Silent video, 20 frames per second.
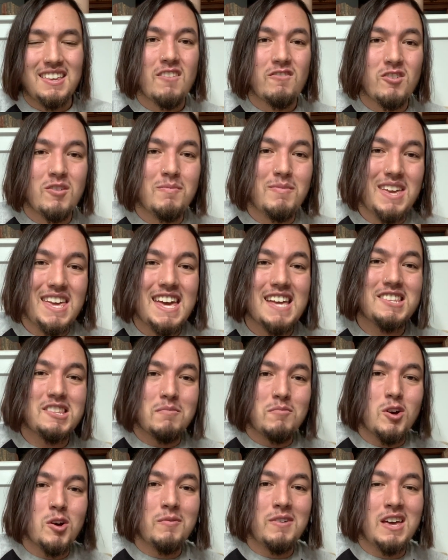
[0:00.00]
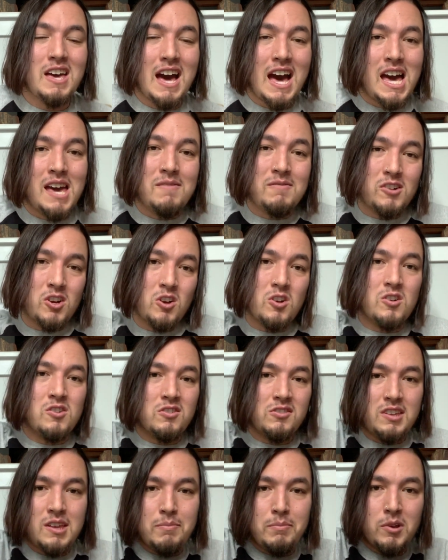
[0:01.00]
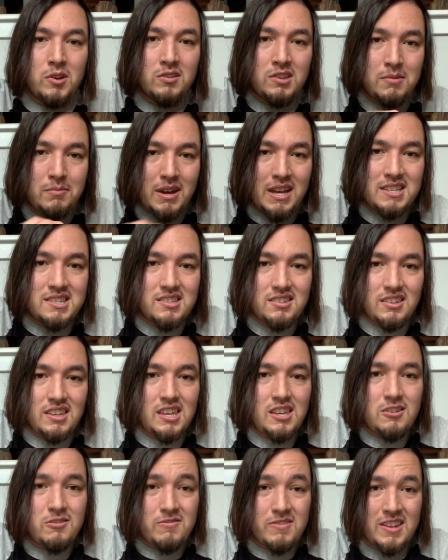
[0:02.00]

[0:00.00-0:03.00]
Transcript: For me at the moment, I am currently building my sleeve,